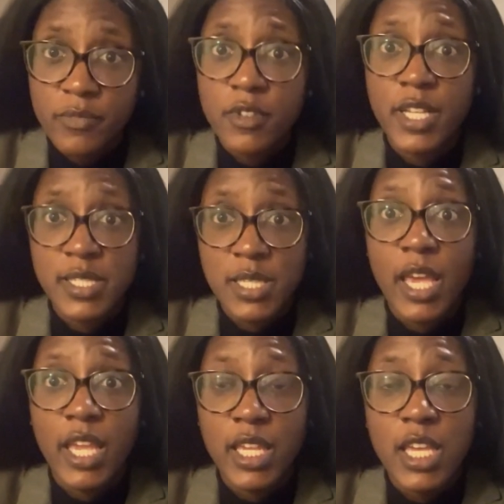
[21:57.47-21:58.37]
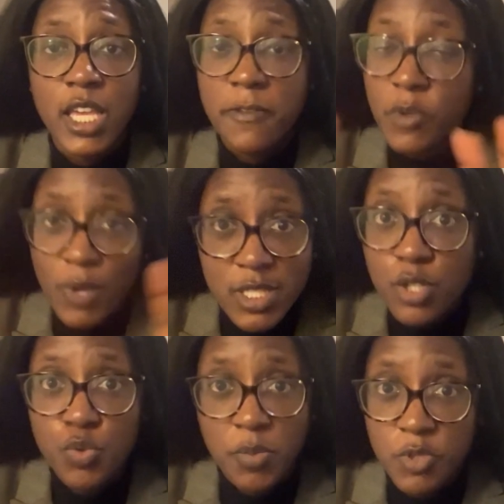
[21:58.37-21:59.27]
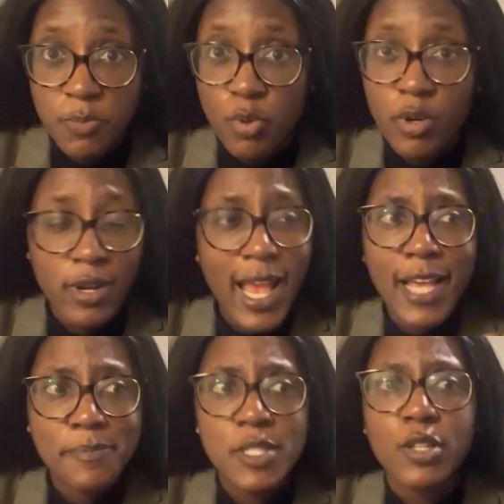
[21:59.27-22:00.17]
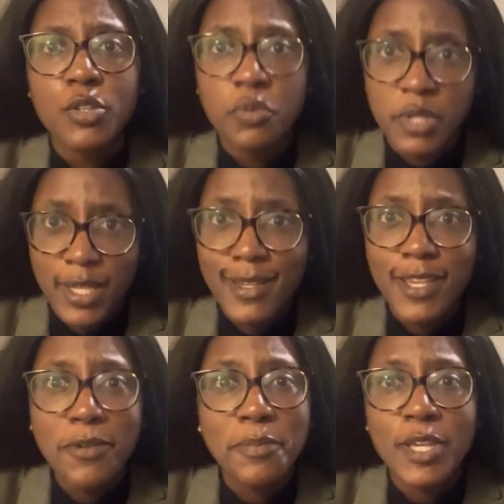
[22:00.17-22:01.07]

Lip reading: let's say, if he wasn't a Trump supporter, absolutely, he would